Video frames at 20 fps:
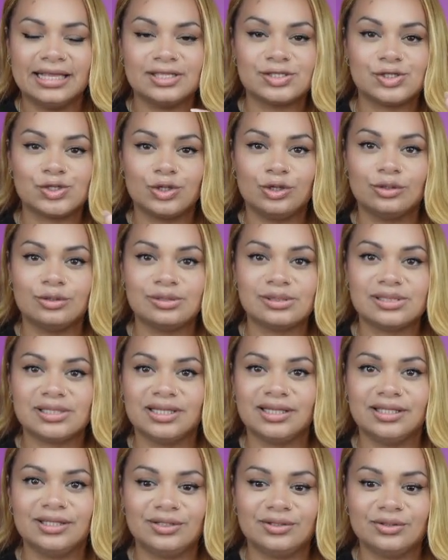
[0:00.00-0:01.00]
into those
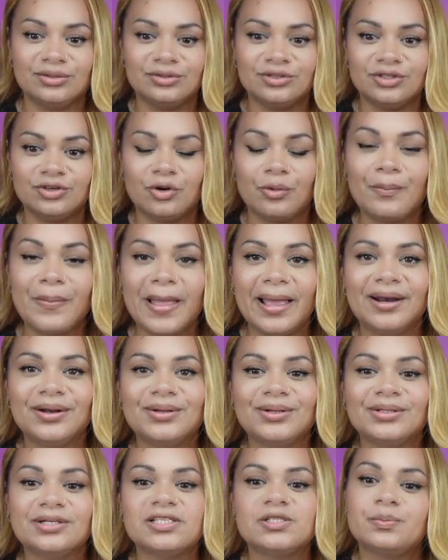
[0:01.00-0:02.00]
little, you know,
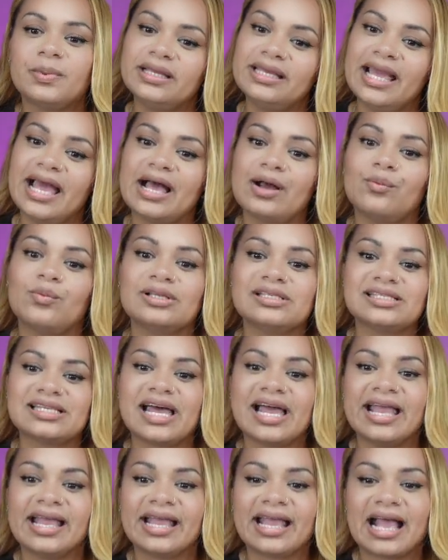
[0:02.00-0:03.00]
petals. But yeah, once
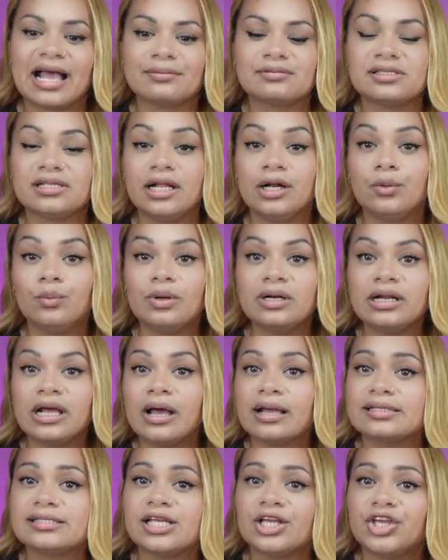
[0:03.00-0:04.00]
I encapsulated one
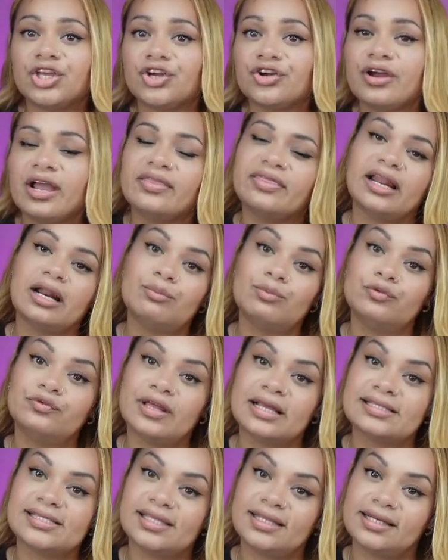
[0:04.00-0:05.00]
nail, I did cure it, and then I moved
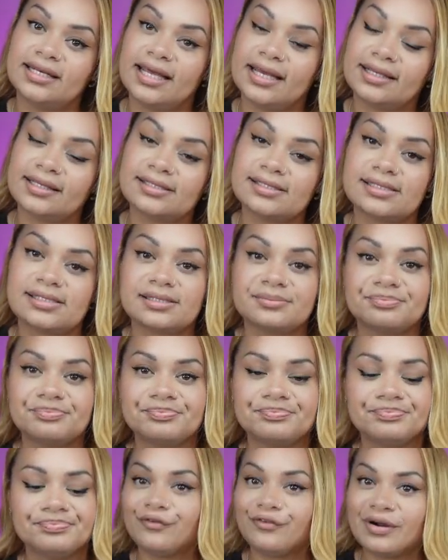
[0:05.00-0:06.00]
on to the next.
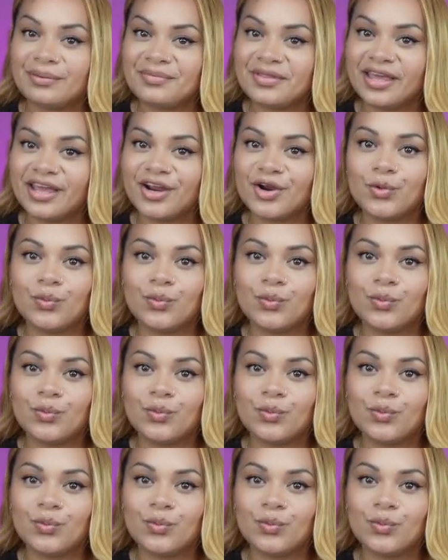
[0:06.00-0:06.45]
From there,